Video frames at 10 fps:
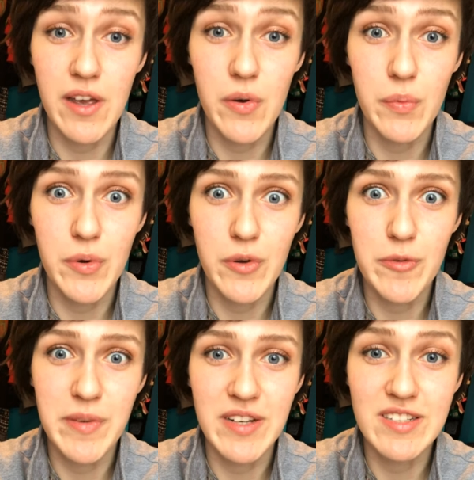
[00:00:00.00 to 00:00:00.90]
a
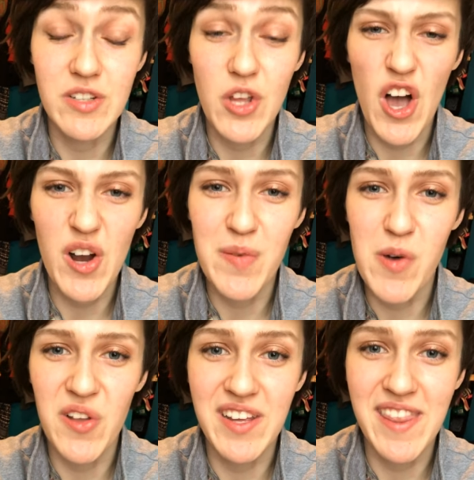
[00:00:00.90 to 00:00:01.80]
room and just lock them
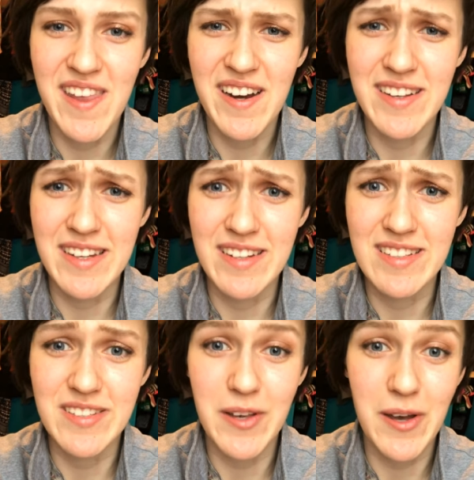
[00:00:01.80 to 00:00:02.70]
all in there and then
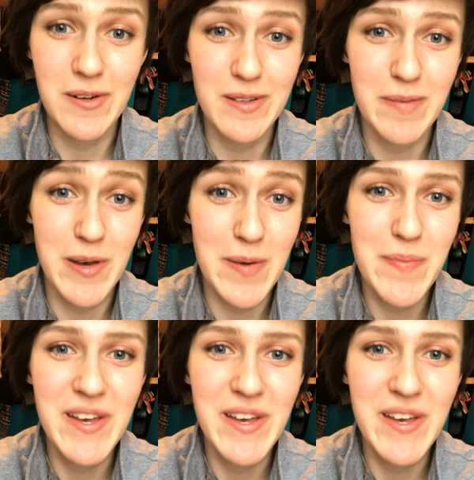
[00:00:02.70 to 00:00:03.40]
slaughter them up.